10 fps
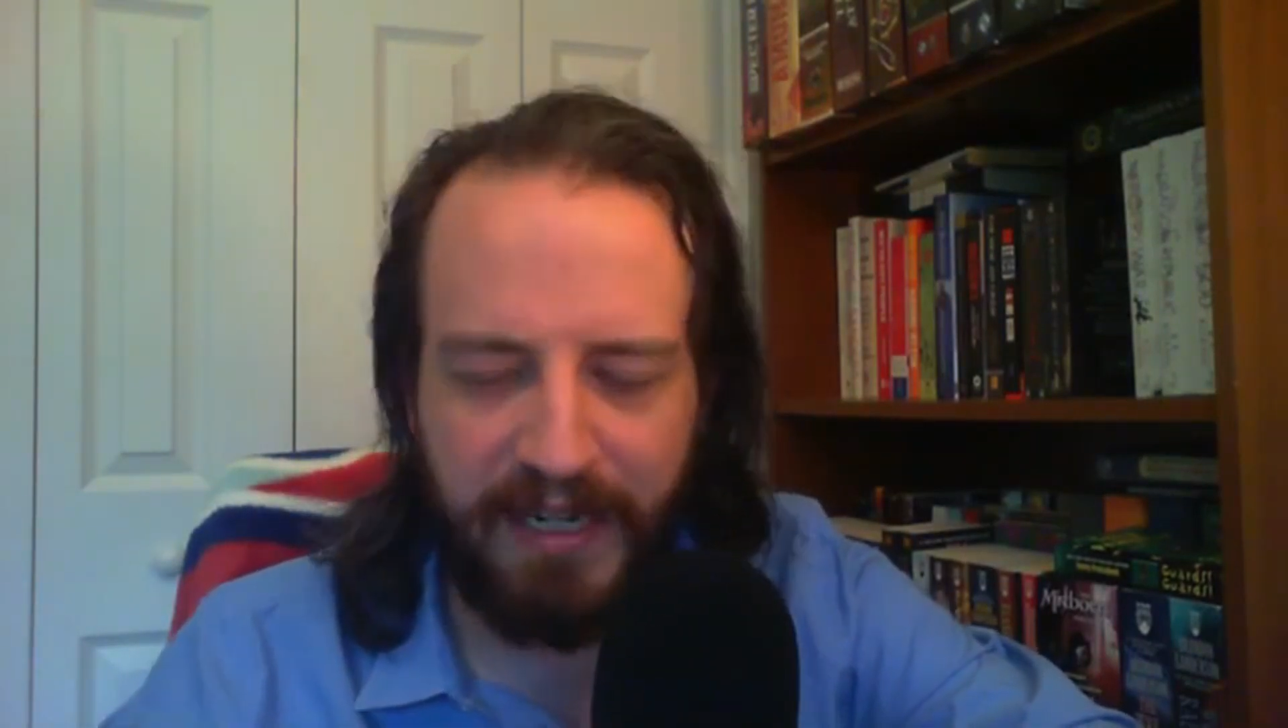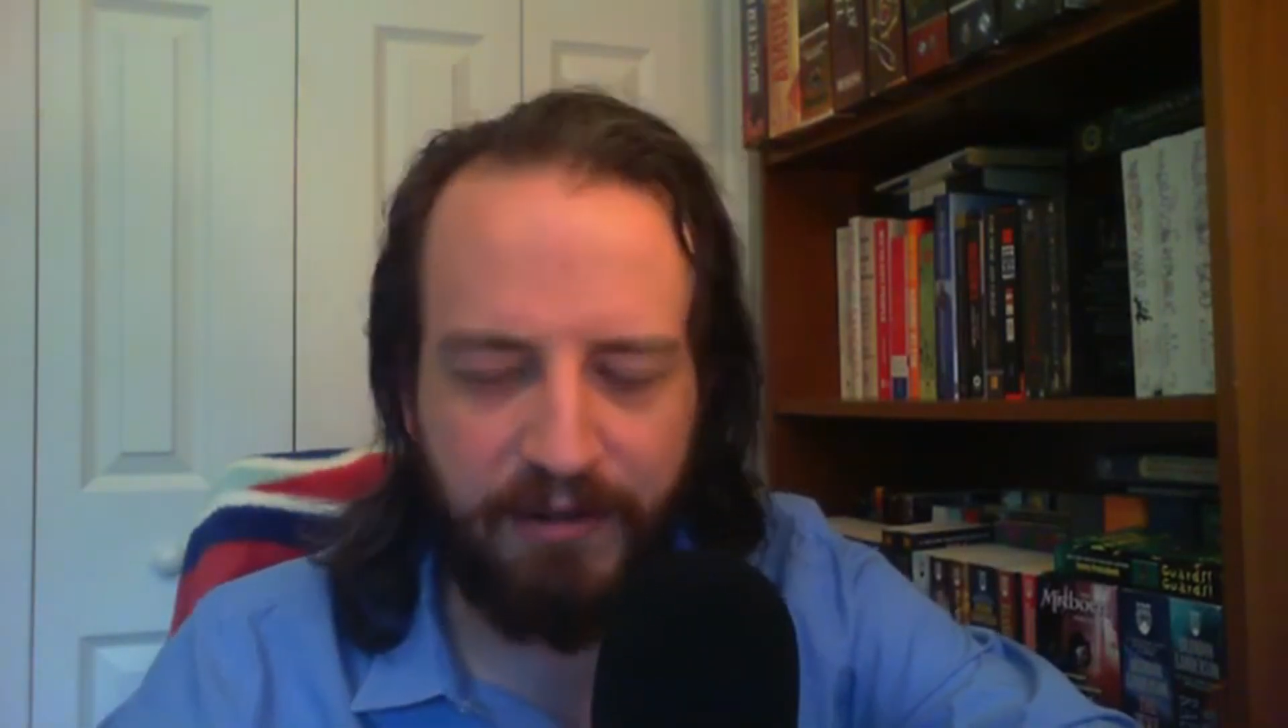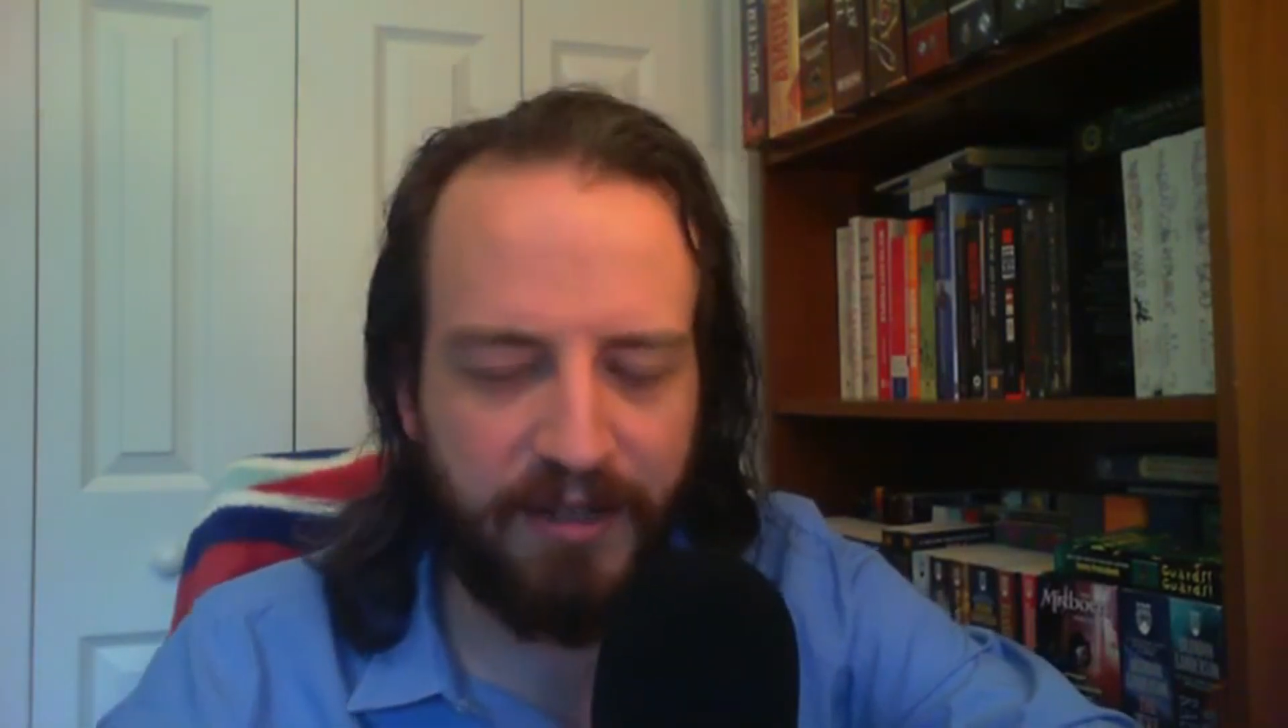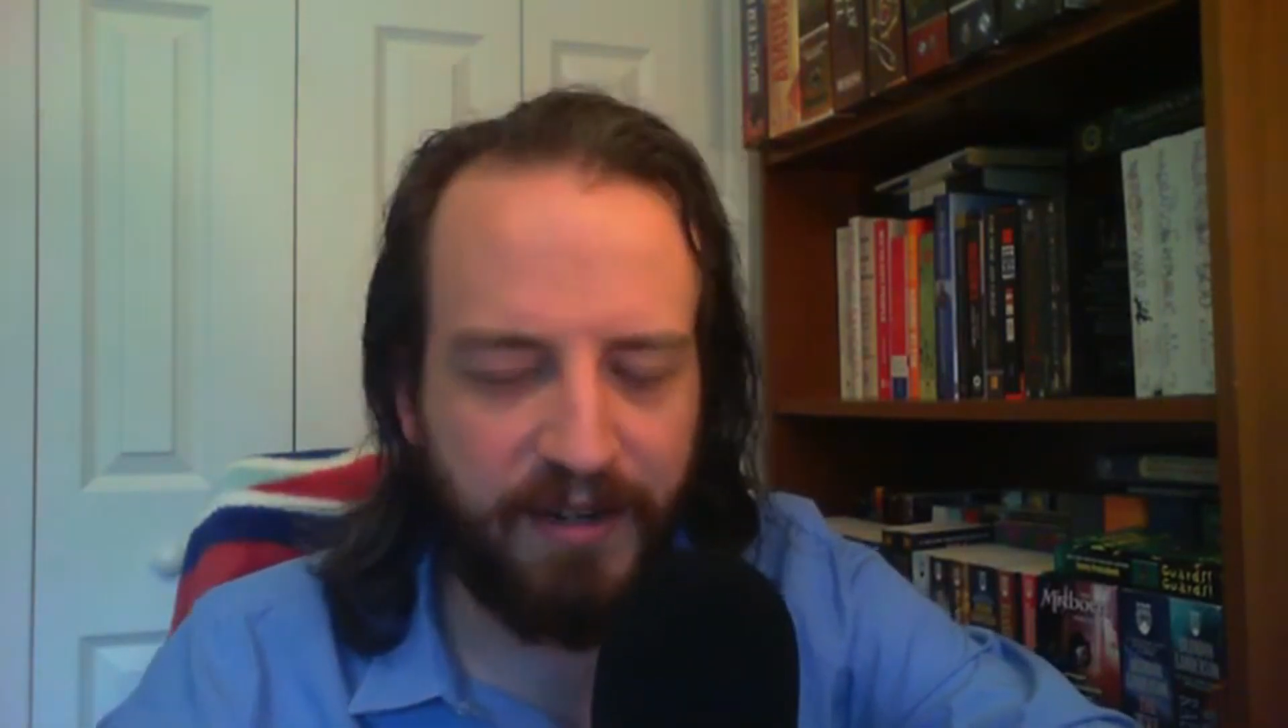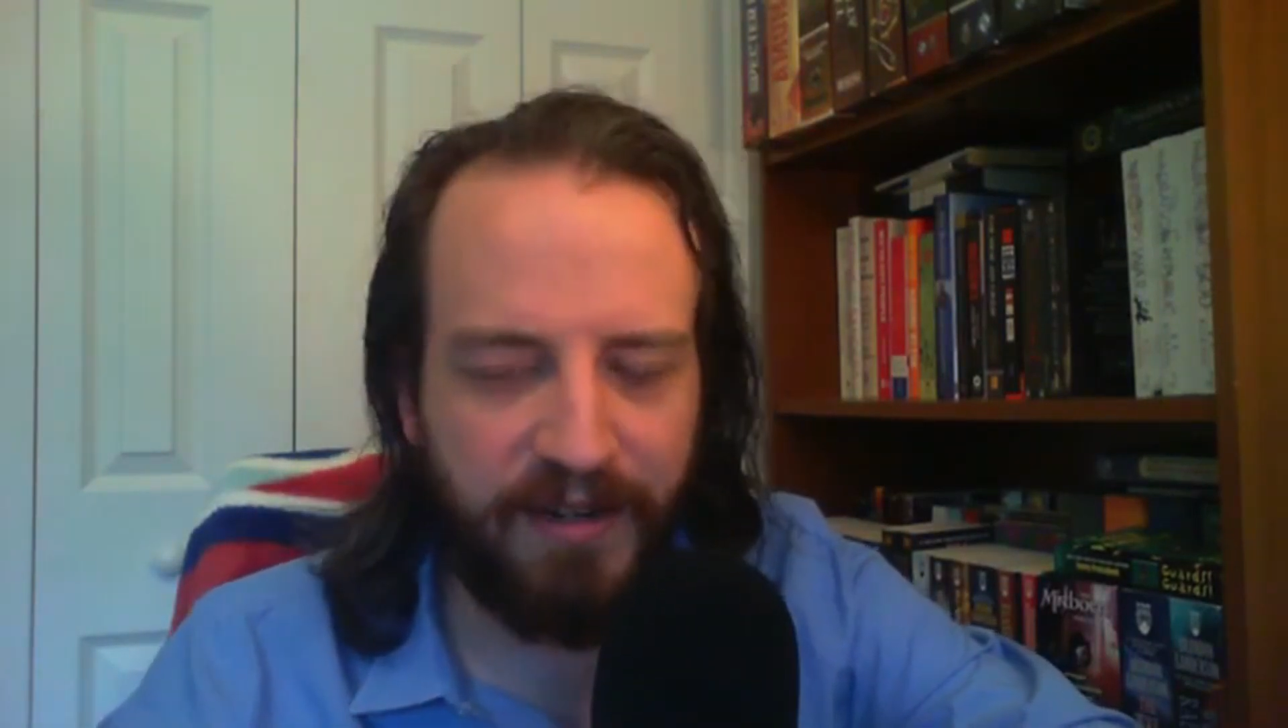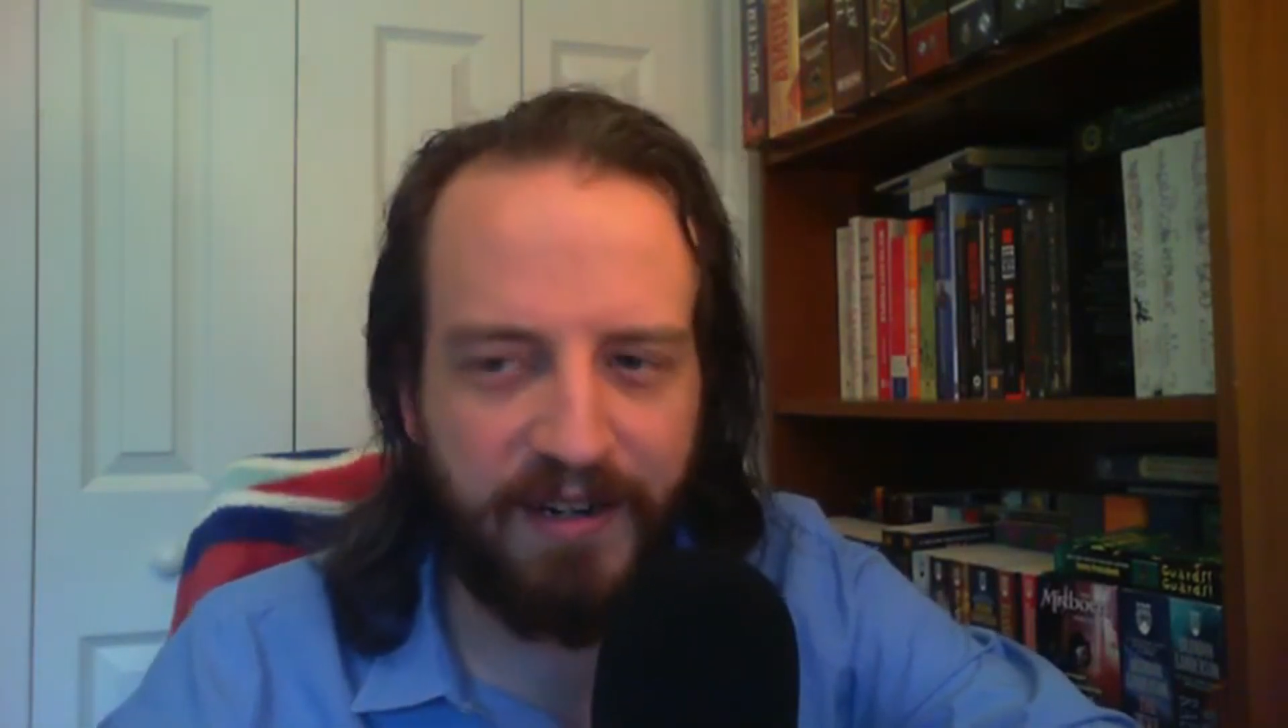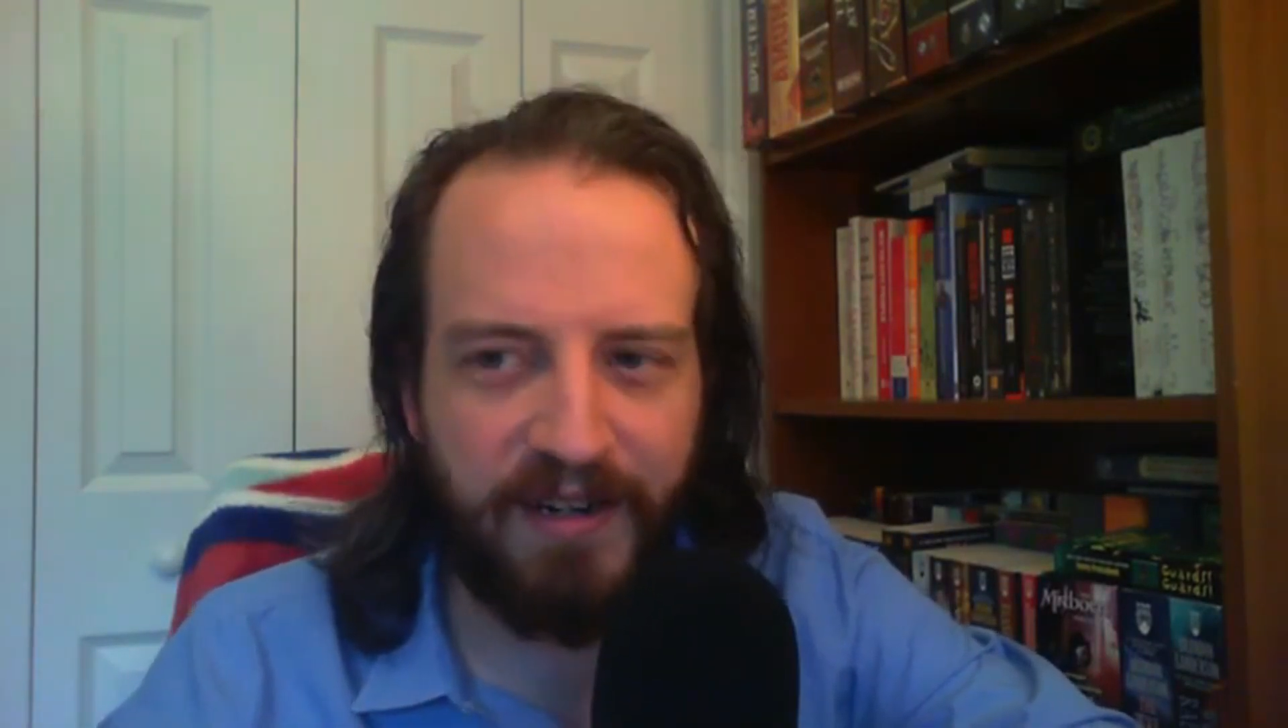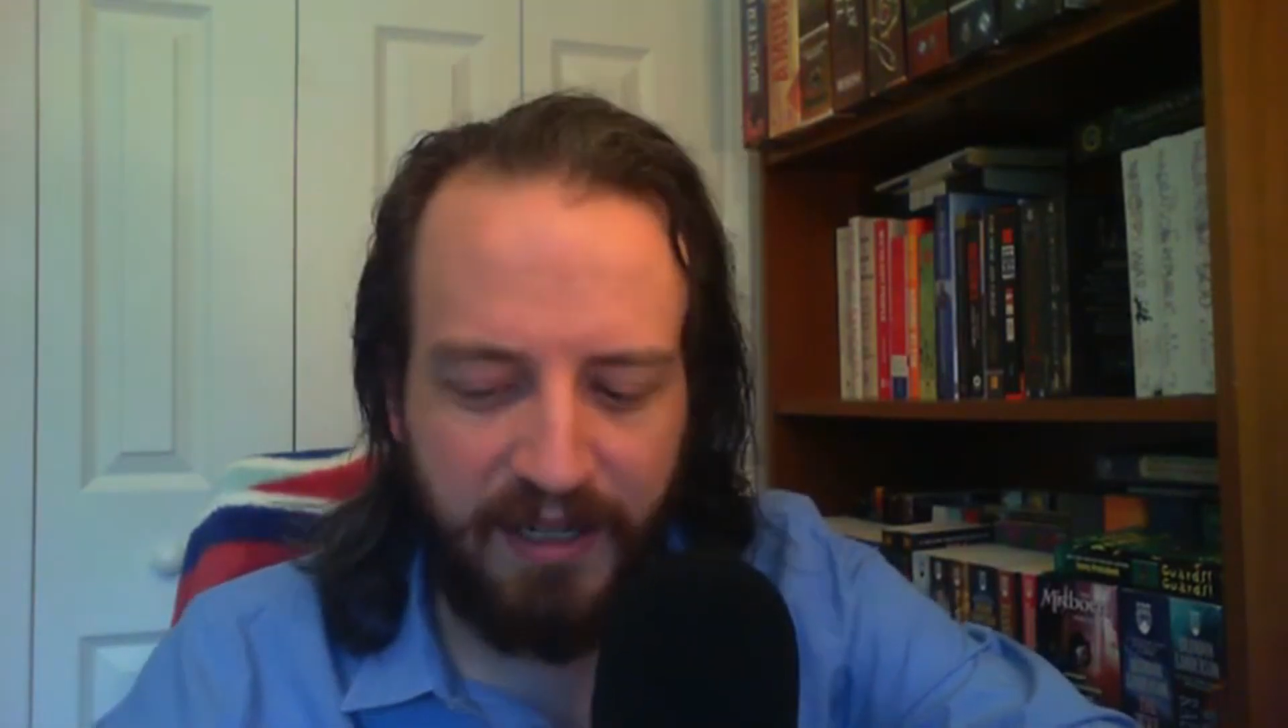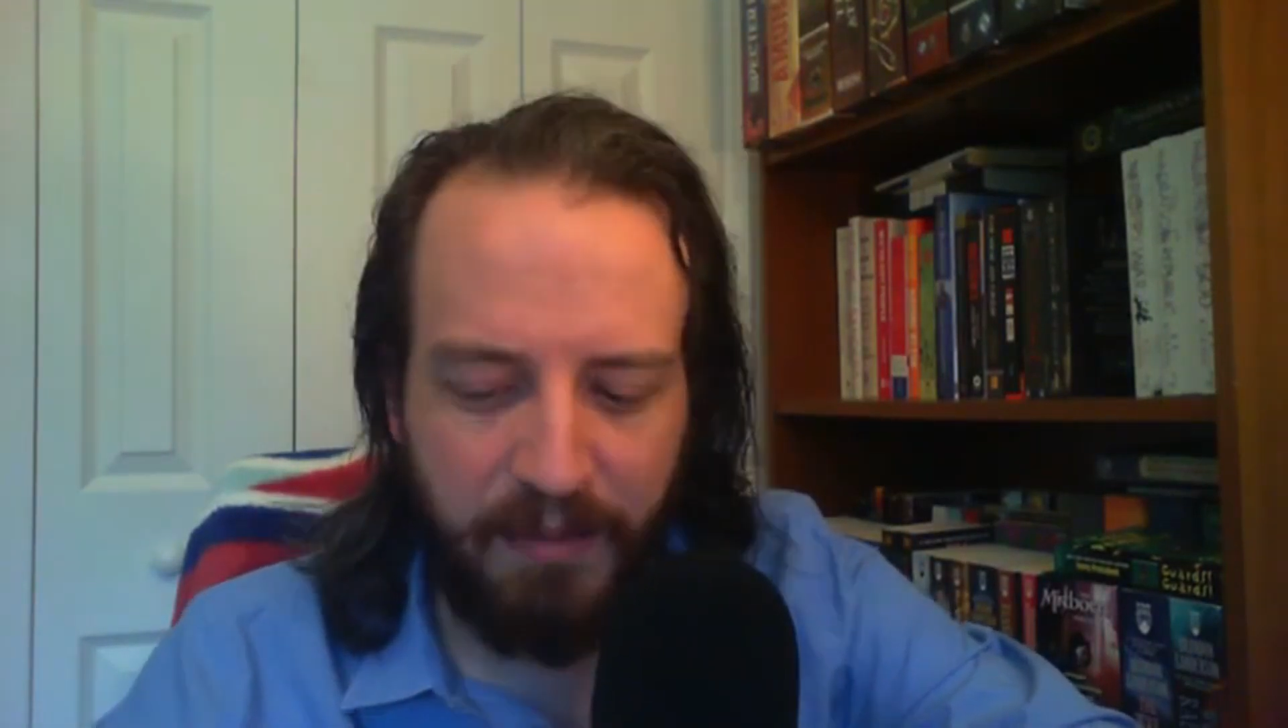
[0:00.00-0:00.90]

get with her.